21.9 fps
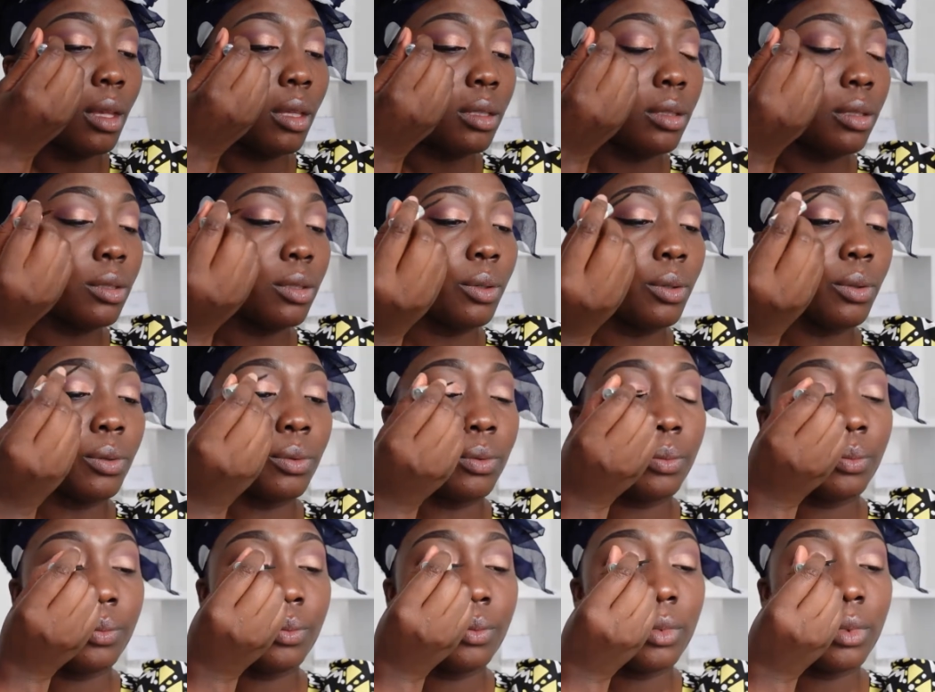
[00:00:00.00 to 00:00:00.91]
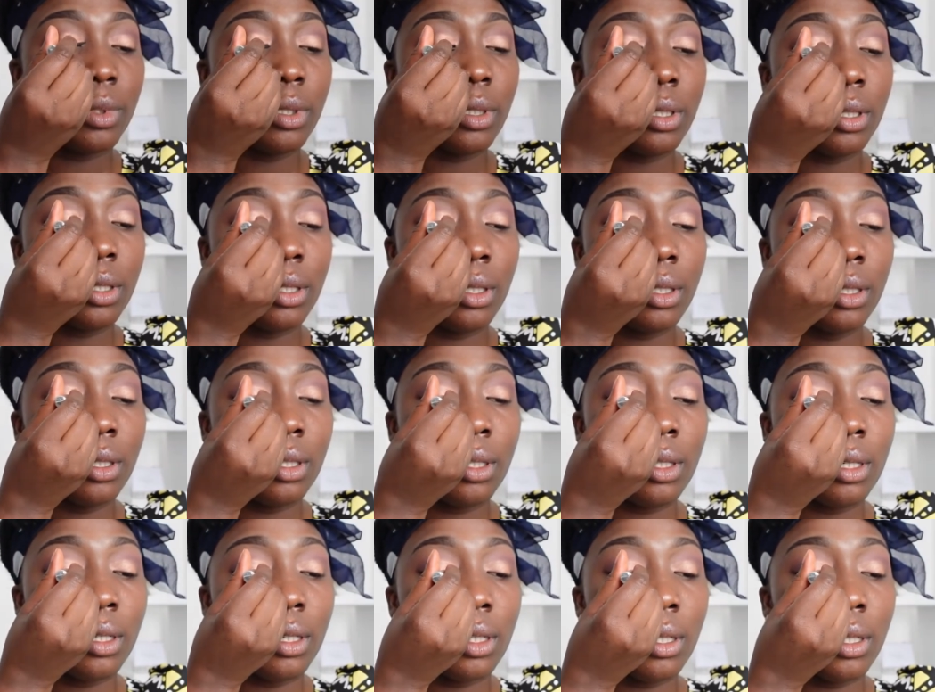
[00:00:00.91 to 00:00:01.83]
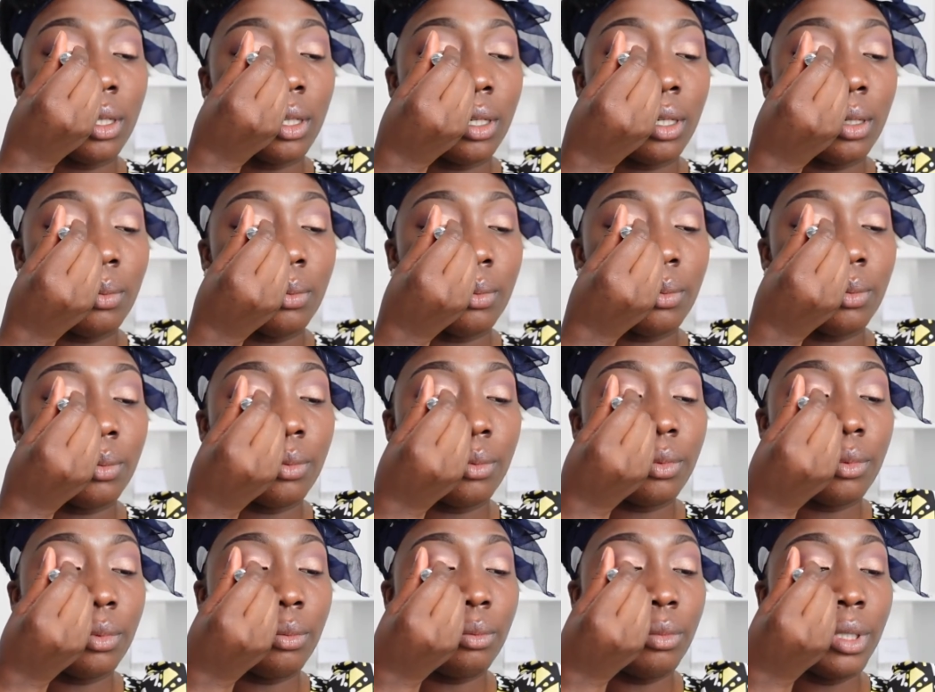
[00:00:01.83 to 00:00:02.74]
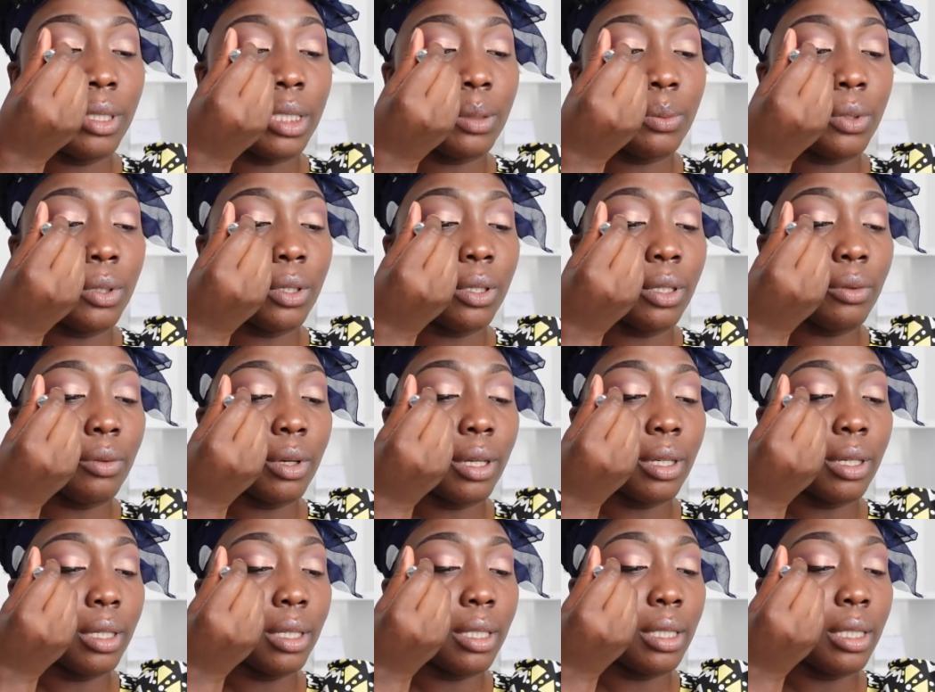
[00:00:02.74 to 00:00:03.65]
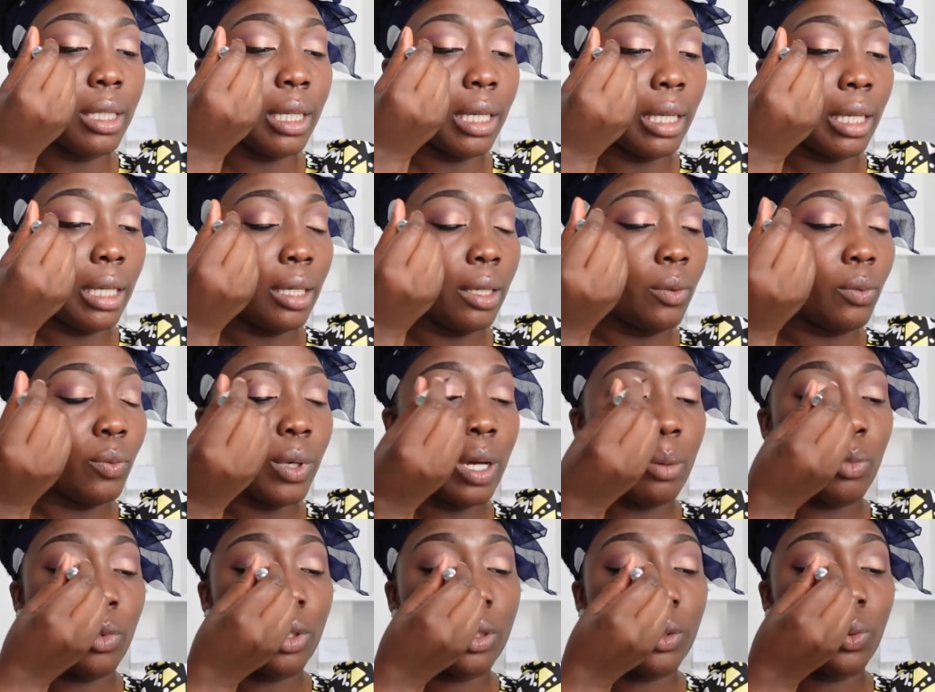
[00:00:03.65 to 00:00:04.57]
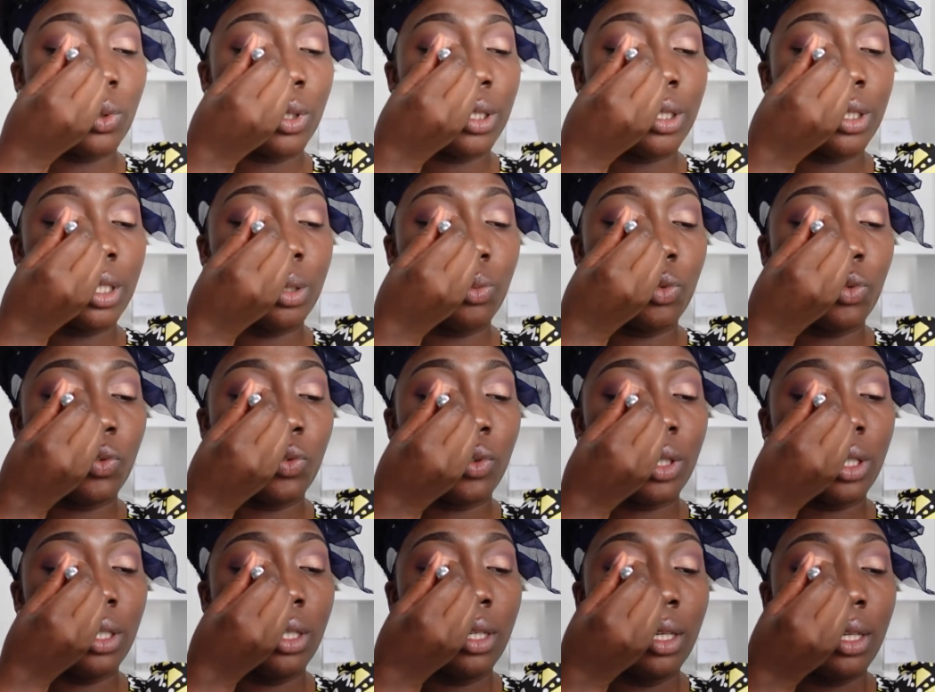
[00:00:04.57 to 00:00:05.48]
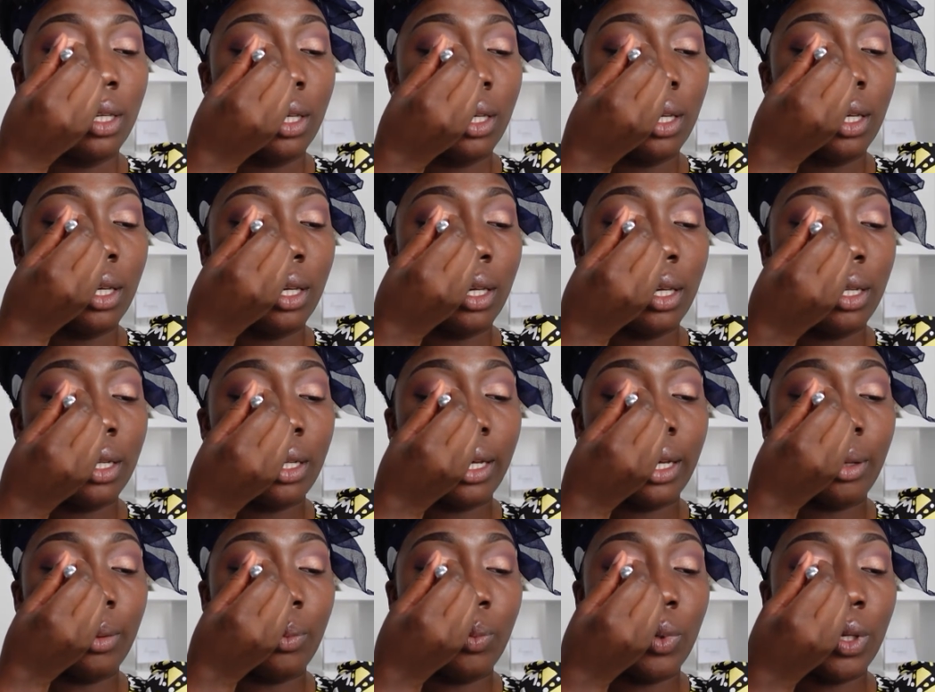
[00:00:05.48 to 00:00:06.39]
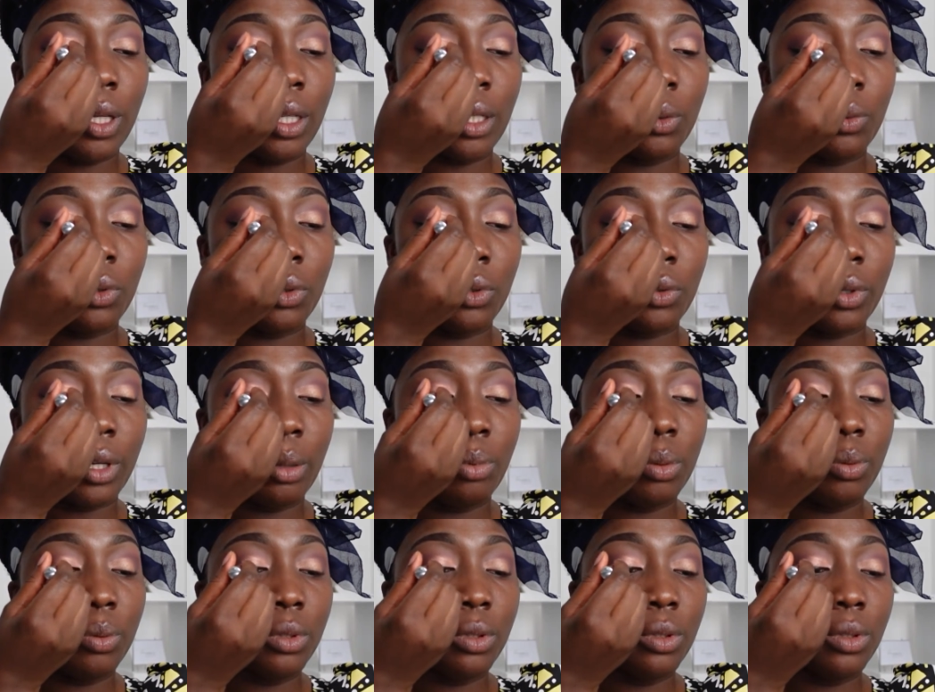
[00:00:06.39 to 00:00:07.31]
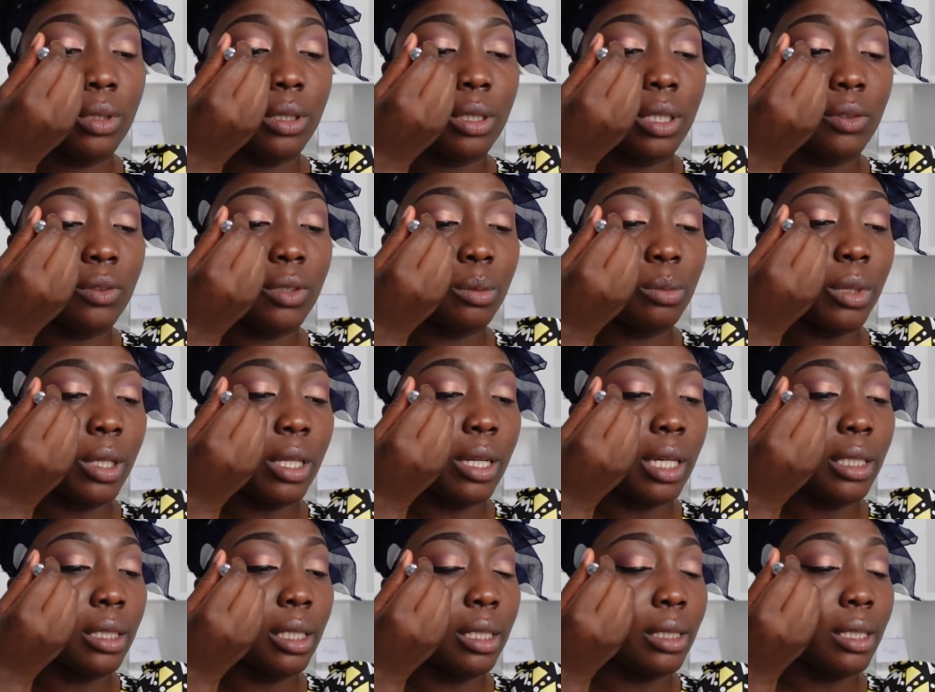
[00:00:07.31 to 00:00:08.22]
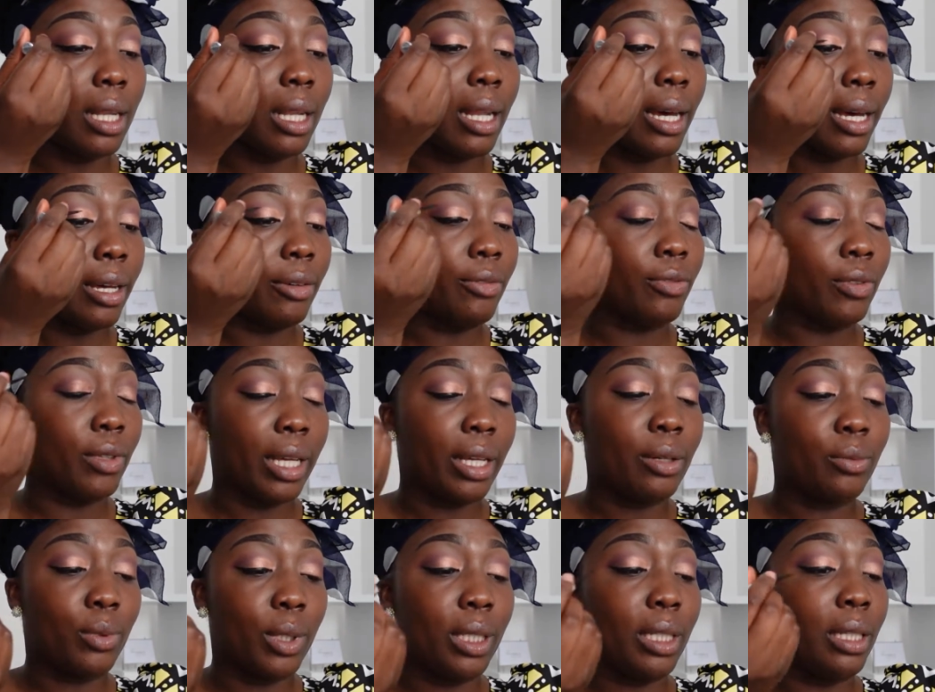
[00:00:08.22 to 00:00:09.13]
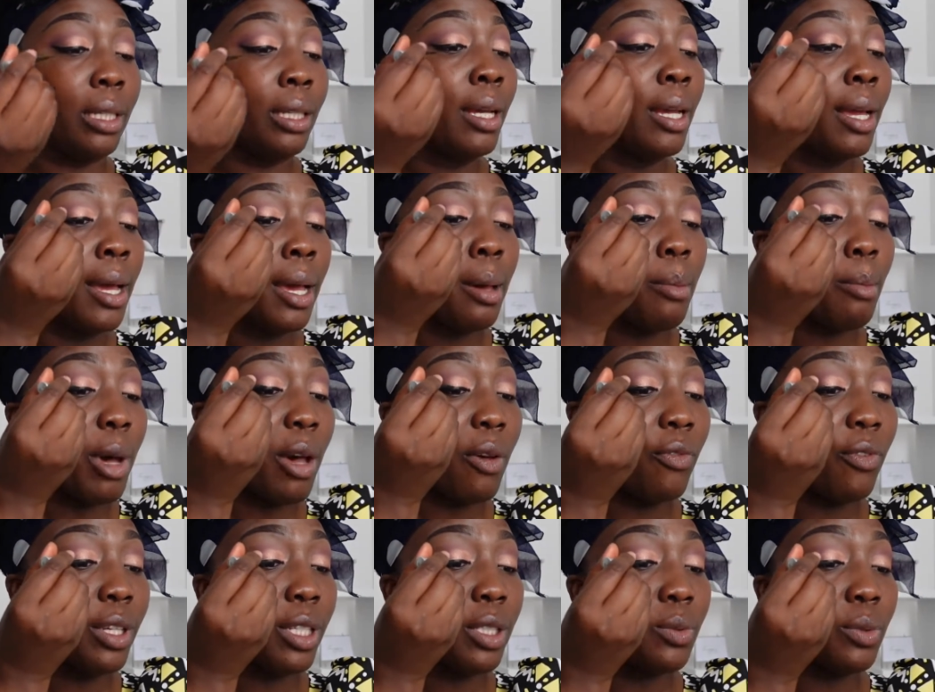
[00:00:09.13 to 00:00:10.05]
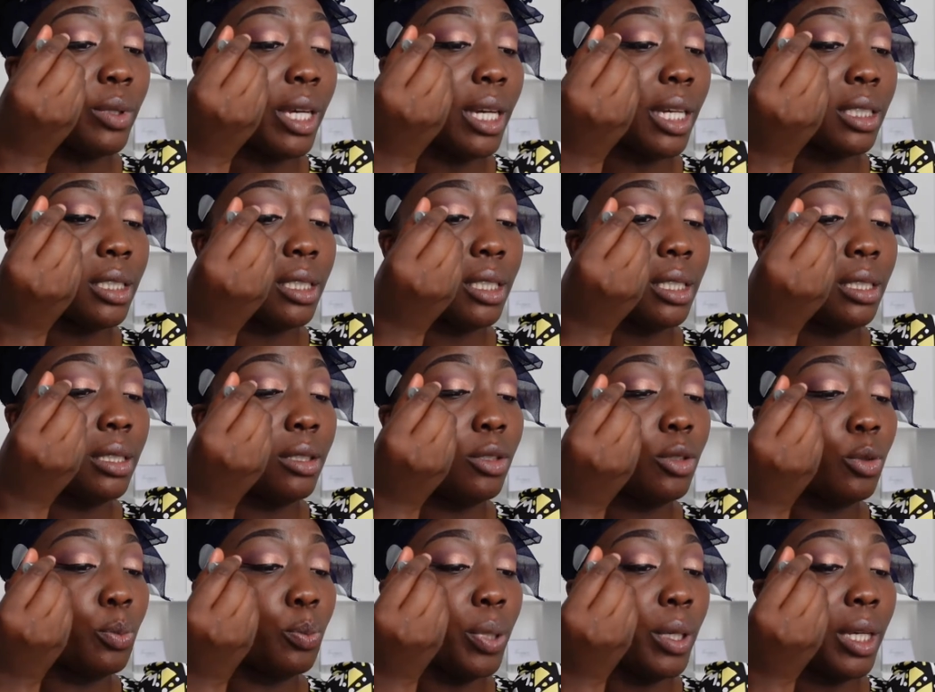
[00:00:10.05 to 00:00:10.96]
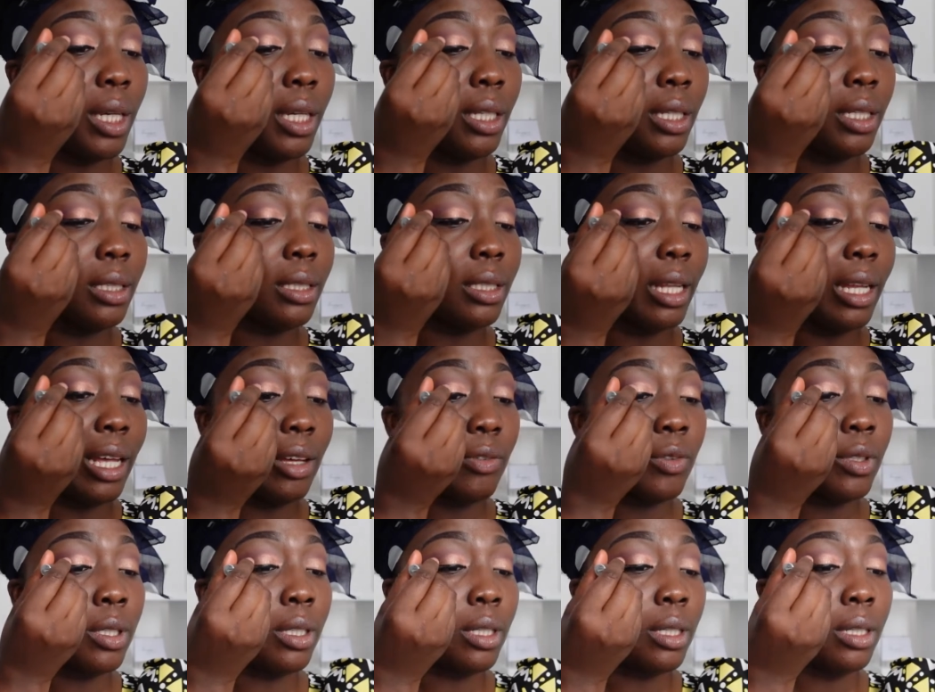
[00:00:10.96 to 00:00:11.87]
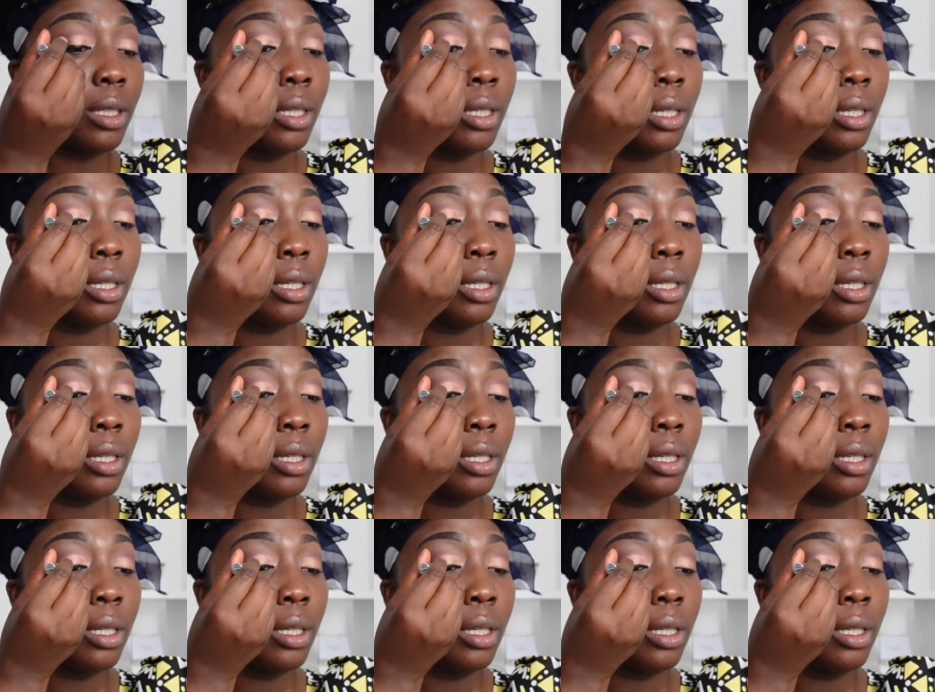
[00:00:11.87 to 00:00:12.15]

So um, meets me on a regular day when I'm not watching a movie and I barely will cry. People do stuff to me and I just laugh, like really. My first reaction to pain is laughter.